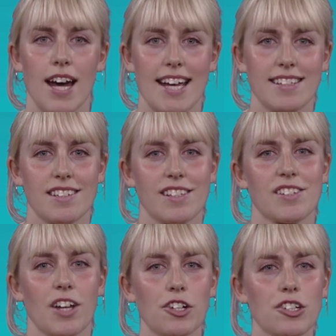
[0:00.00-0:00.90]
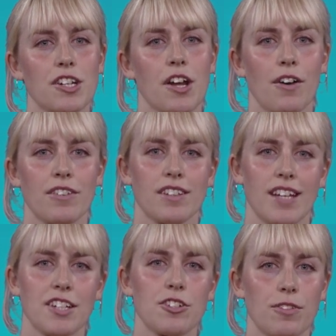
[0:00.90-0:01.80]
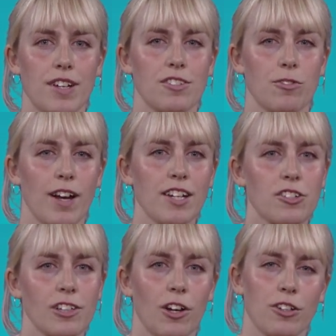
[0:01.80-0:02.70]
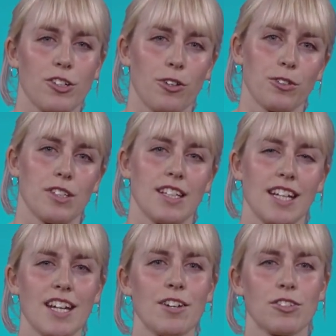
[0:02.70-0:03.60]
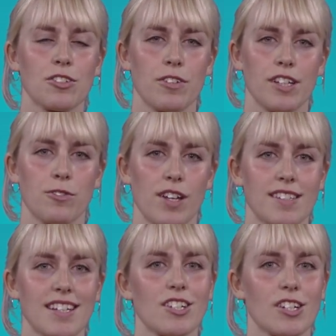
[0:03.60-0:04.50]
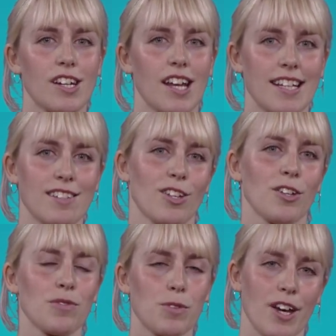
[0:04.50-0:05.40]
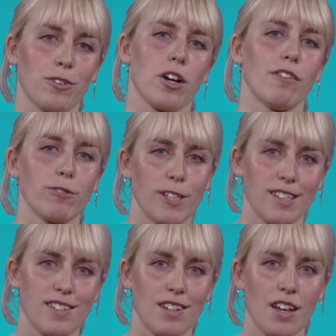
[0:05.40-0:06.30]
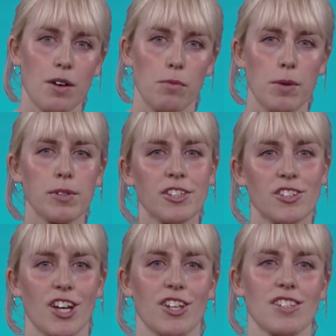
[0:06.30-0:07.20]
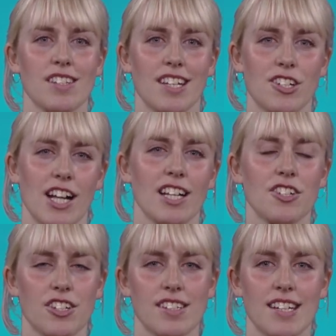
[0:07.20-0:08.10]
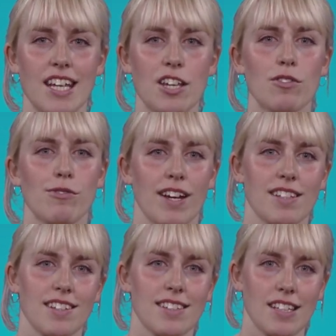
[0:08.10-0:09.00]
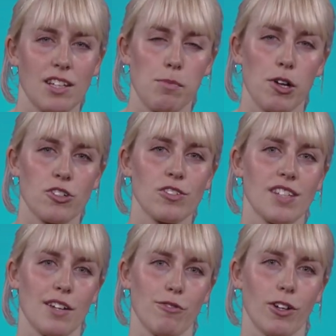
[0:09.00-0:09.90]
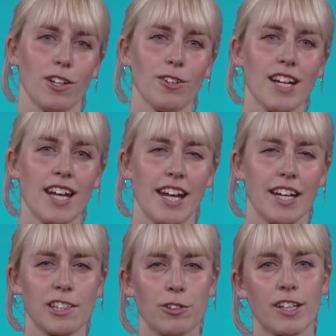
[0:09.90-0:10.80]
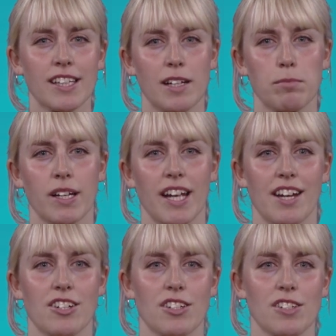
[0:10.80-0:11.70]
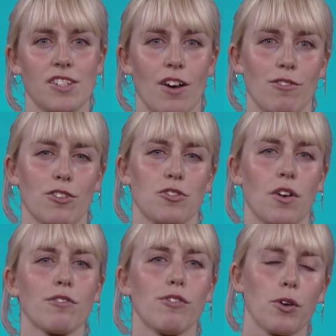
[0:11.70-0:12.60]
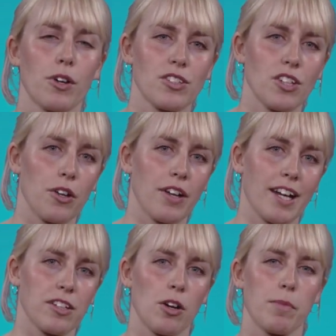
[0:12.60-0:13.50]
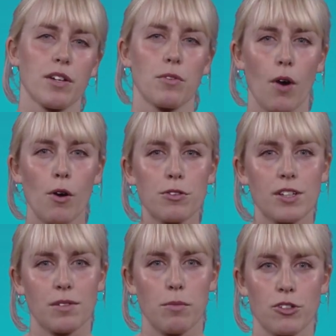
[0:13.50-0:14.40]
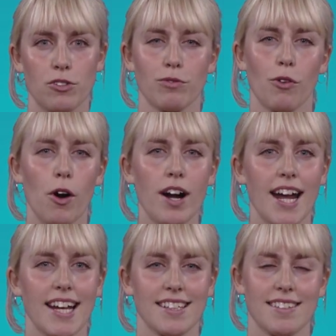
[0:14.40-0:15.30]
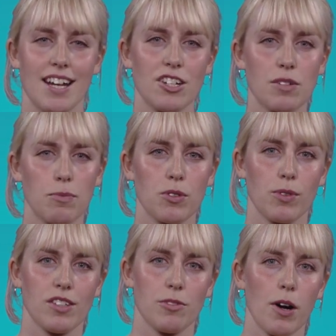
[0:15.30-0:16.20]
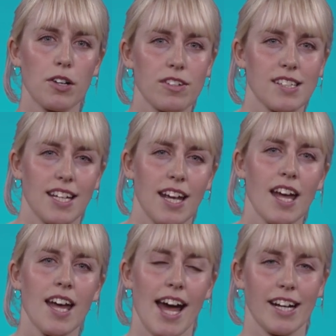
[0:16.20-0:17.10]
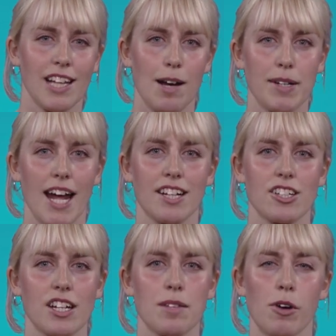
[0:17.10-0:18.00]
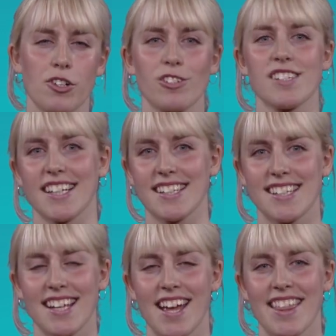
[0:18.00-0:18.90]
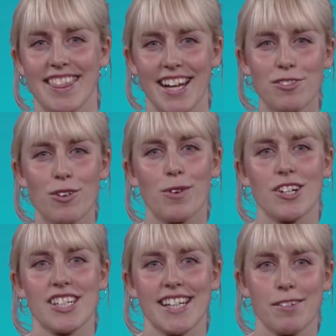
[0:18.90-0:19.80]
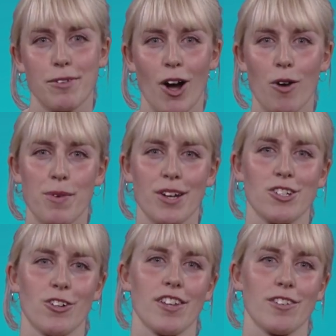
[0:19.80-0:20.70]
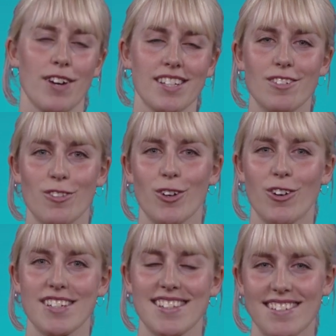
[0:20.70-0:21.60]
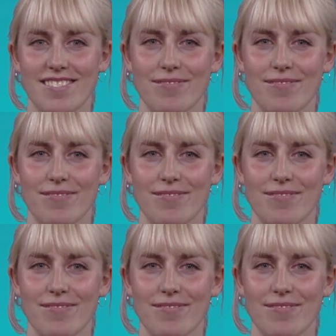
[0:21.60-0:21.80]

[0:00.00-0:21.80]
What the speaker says: As the discussion on the nature restoration law showed, the EU's green transition is not without conflicts. We will discuss the challenges the EU faces in the modules that follow, including the implications of the strong focus on economic growth in Module 4 and the tension between democracy and climate action in Module 6. Thanks for watching. We hope you enjoy the rest of the course.